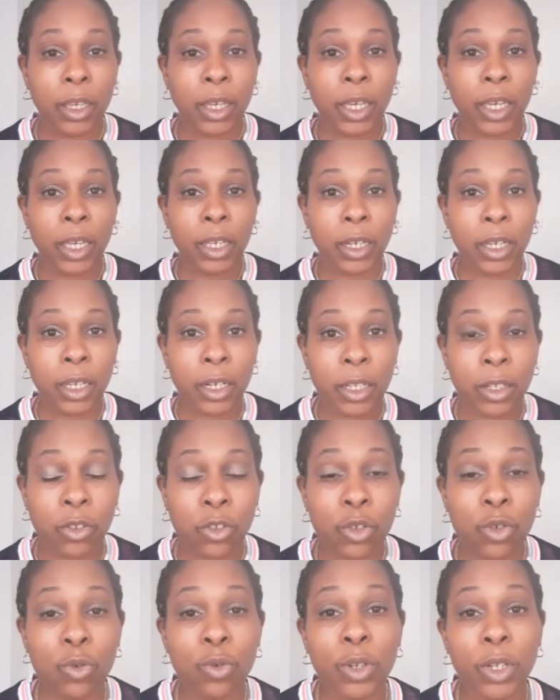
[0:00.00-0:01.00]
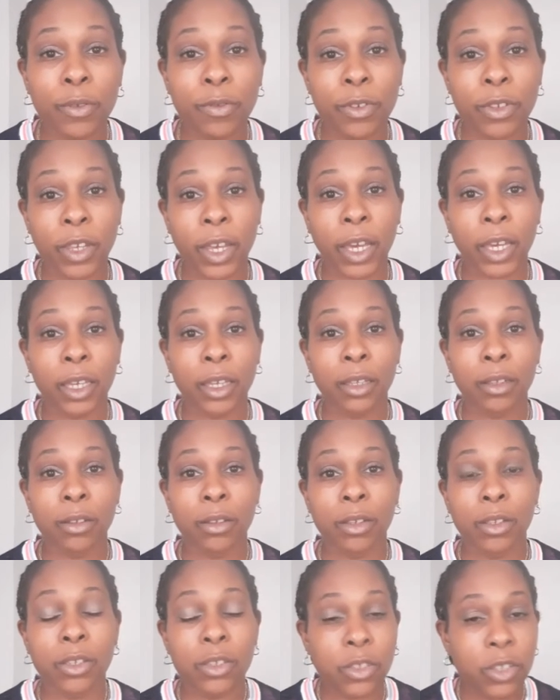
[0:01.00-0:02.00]
and intuitive sight.
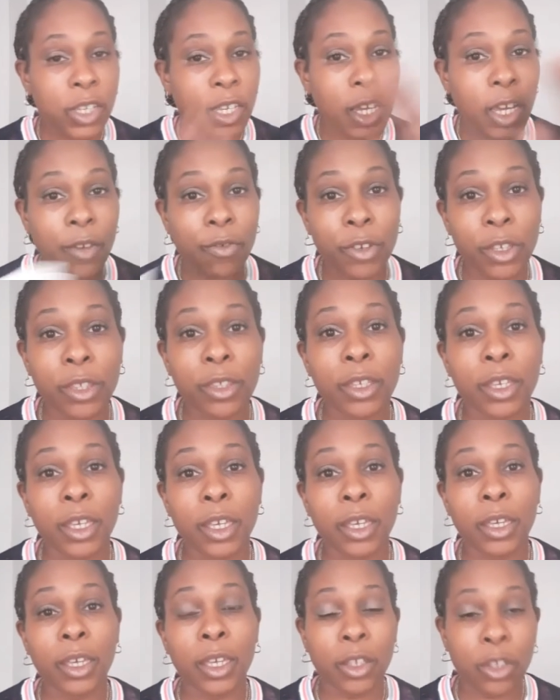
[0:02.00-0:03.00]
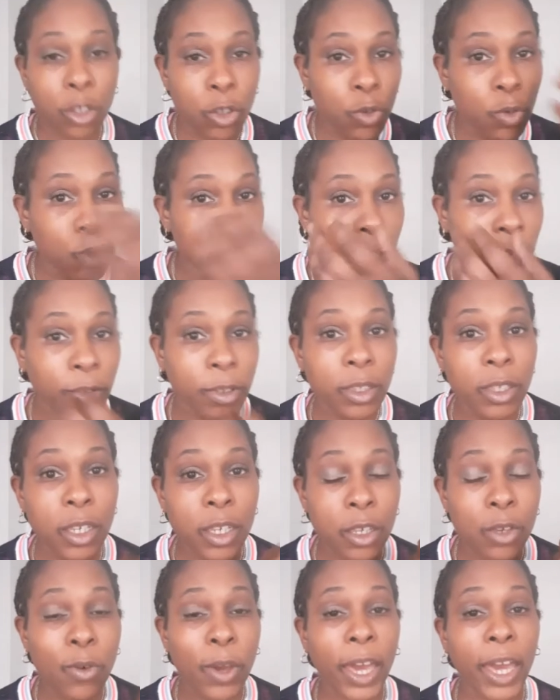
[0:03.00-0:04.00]
See everything and use
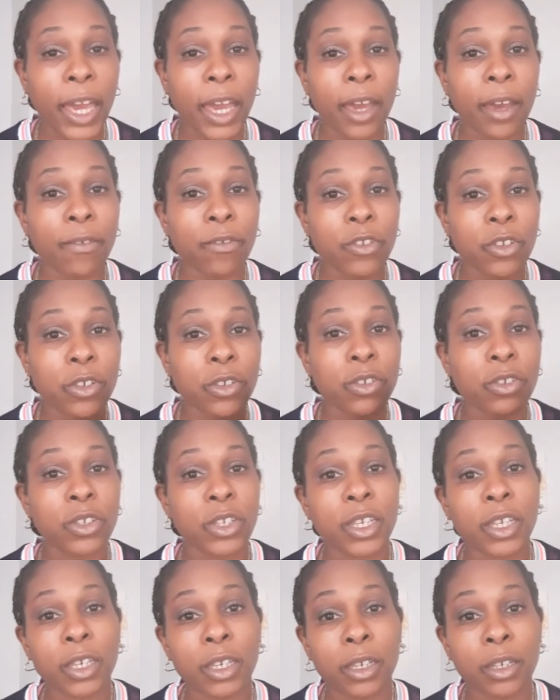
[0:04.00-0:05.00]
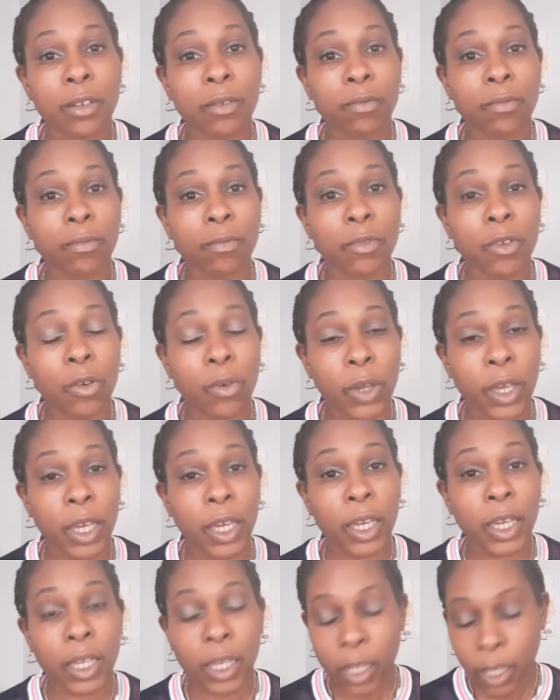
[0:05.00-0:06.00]
everything you have to see it,
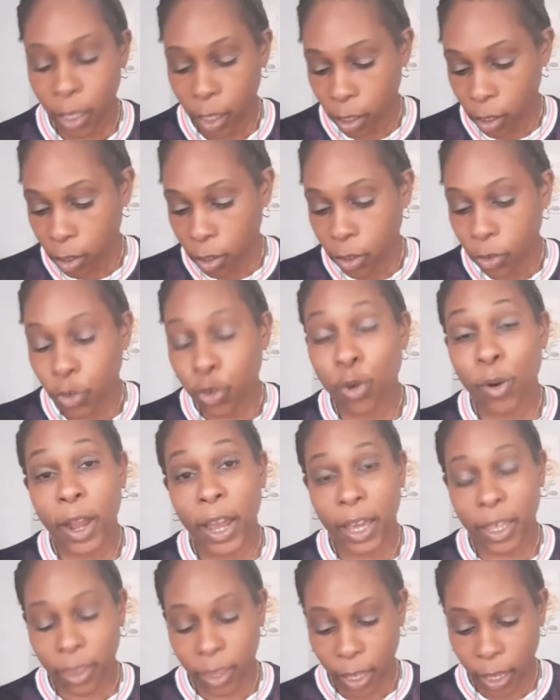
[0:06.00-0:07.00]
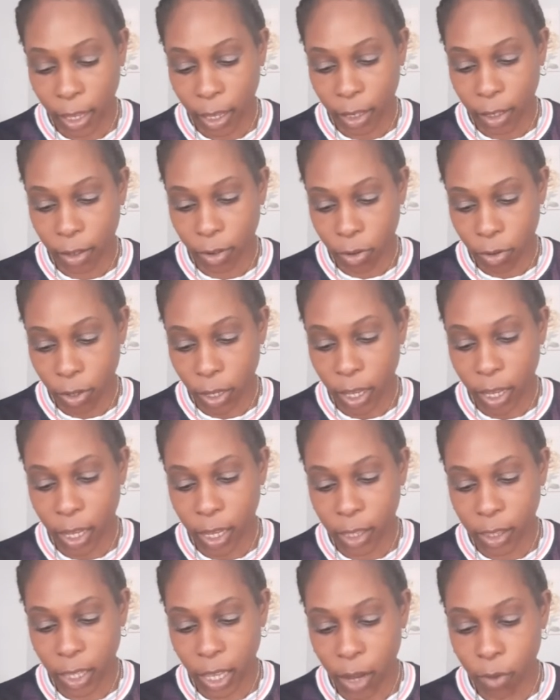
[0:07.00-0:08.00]
okay? Try that,
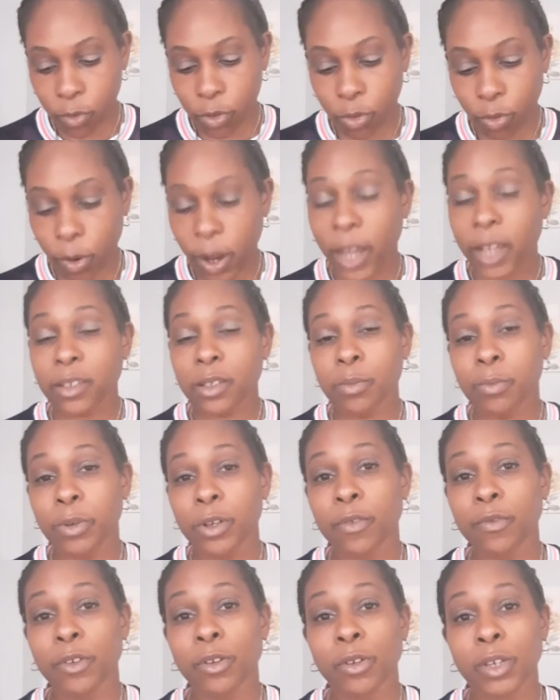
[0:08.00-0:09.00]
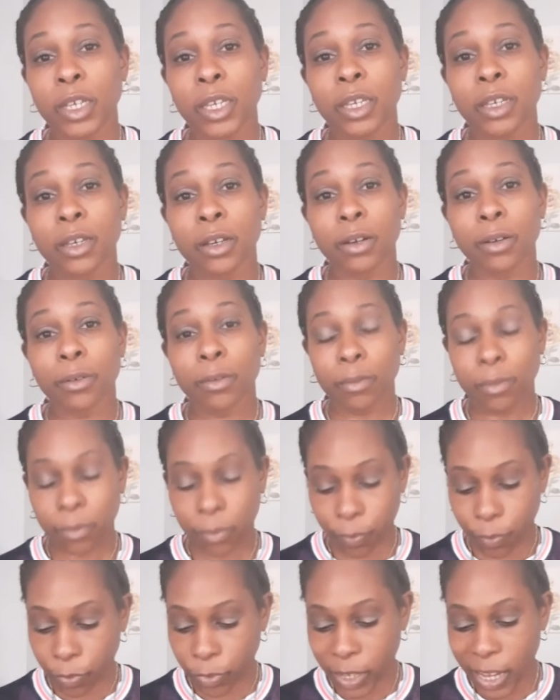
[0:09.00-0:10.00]
okay? That was rise above your ego.
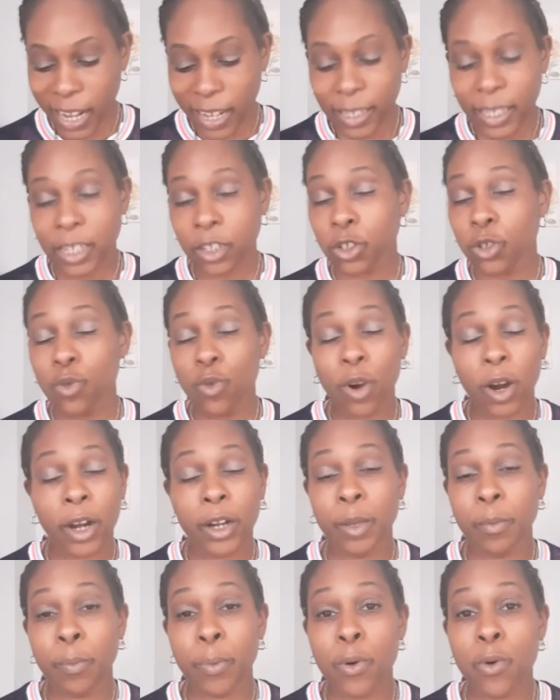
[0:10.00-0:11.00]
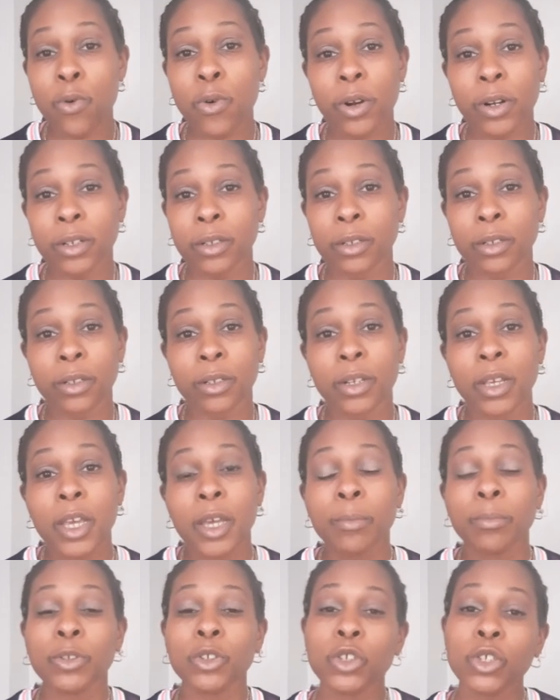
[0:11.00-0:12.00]
Not that you aren't important,
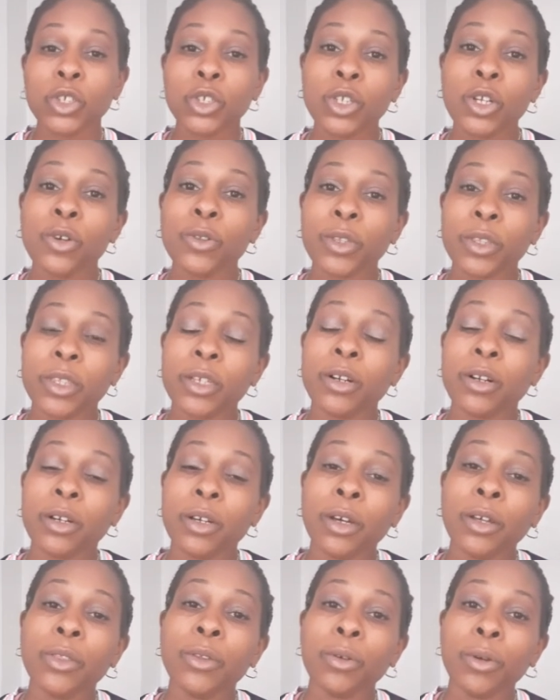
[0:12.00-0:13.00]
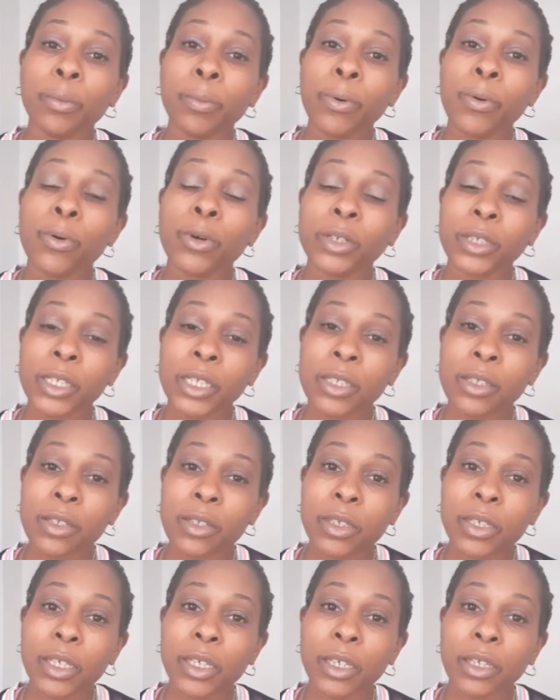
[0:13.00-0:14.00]
but just know that there are other important
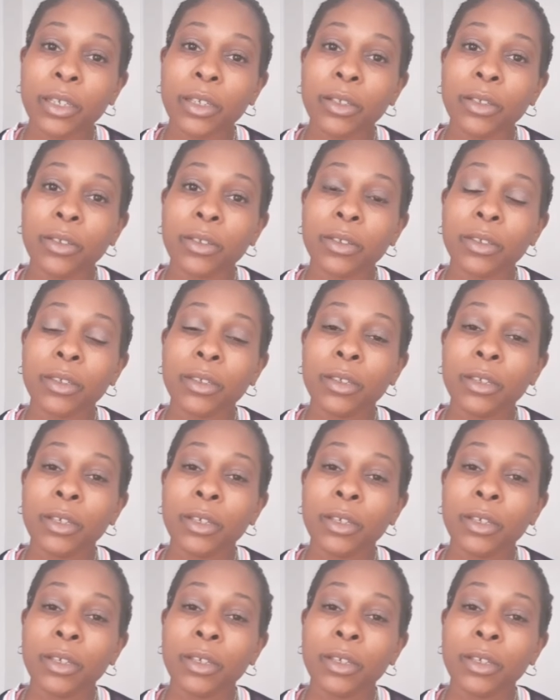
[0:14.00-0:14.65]
entities